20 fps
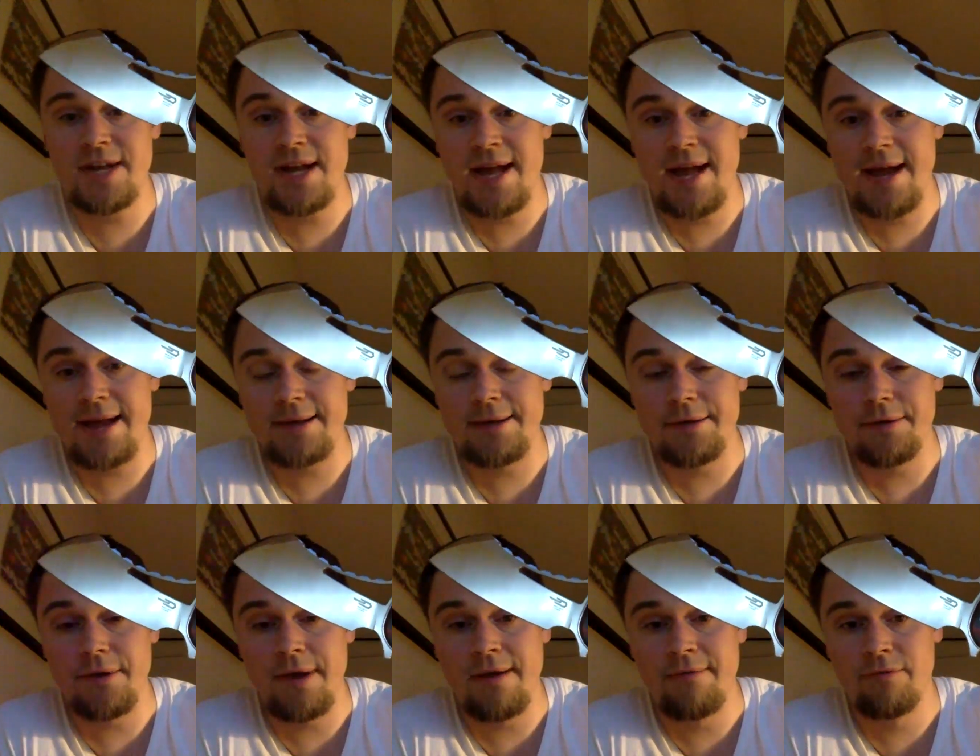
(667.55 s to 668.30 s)
I
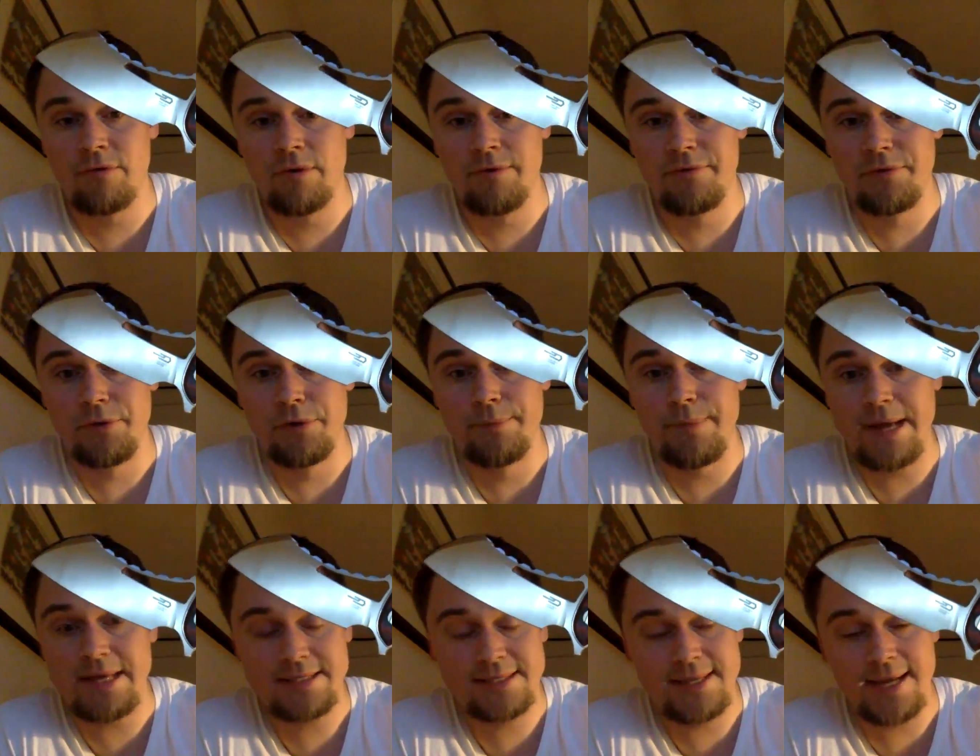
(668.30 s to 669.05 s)
hadn't ever reviewed a
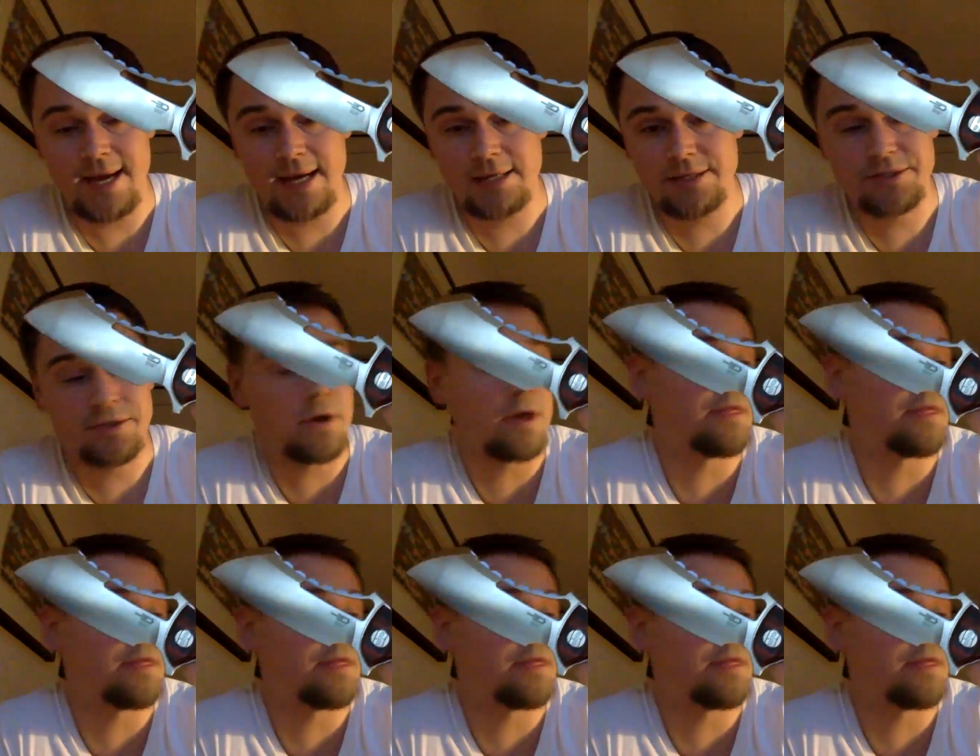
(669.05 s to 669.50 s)
Bestech, so